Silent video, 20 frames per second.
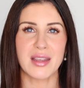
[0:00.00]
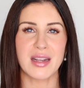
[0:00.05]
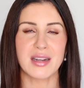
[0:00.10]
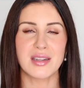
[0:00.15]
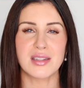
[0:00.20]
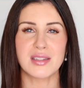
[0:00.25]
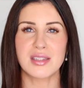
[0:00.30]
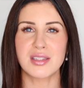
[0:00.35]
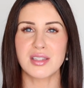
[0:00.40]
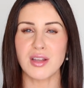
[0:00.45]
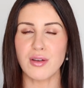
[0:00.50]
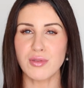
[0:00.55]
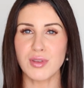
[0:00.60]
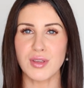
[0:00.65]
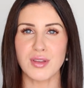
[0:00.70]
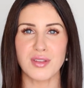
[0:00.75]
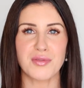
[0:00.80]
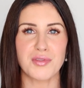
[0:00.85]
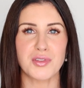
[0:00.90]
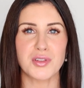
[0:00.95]
It is so
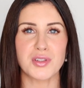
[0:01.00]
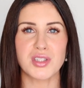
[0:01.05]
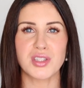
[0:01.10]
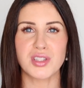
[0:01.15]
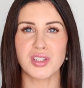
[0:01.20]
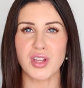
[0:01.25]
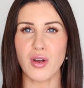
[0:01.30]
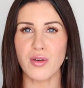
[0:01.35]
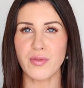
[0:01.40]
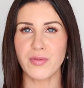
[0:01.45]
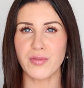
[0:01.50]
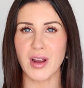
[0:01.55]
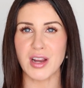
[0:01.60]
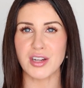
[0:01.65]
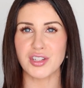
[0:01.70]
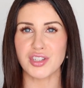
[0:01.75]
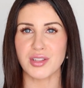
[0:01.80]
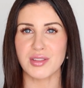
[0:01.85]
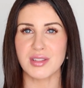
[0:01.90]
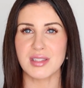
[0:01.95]
youthful, so
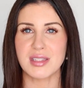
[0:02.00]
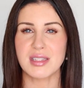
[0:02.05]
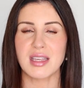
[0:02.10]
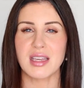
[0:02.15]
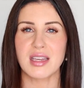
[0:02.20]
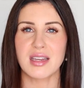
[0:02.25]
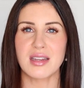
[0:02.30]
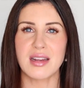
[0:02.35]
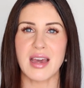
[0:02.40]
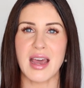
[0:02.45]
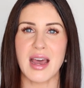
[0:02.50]
fresh on the skin,